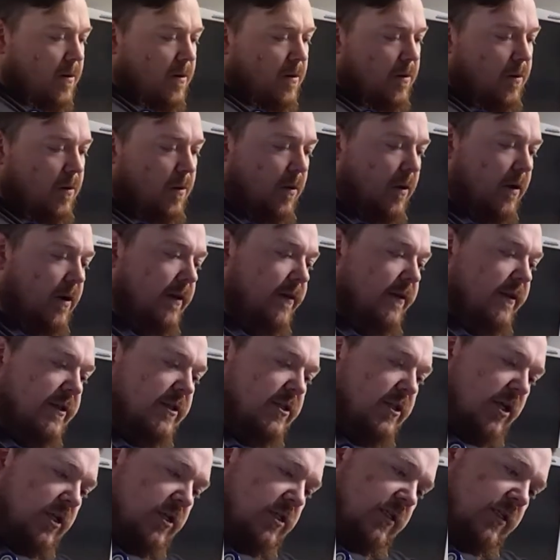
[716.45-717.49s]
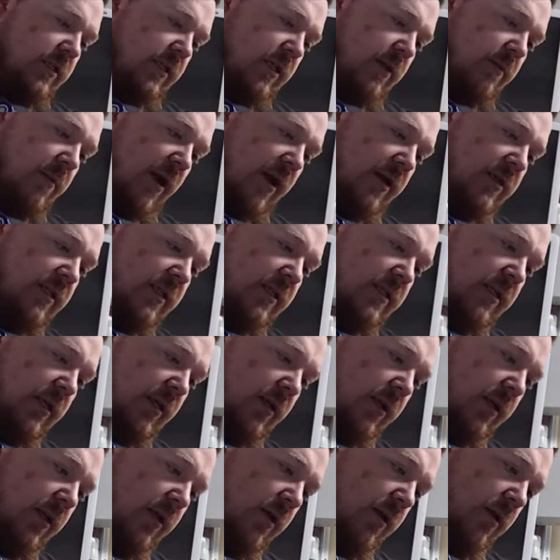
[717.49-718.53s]
According to the instructions on the
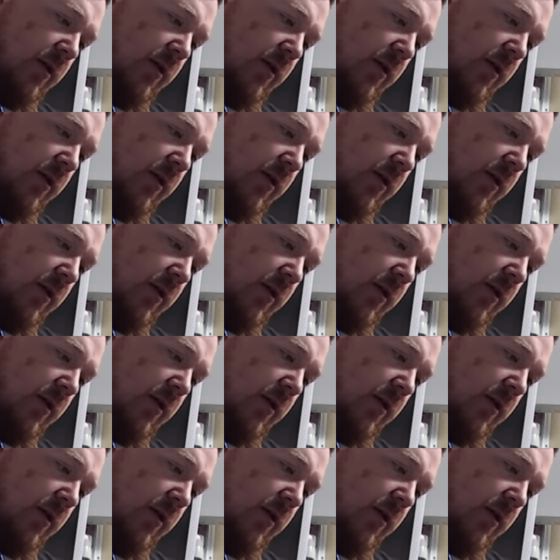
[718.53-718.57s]
amoxicillin,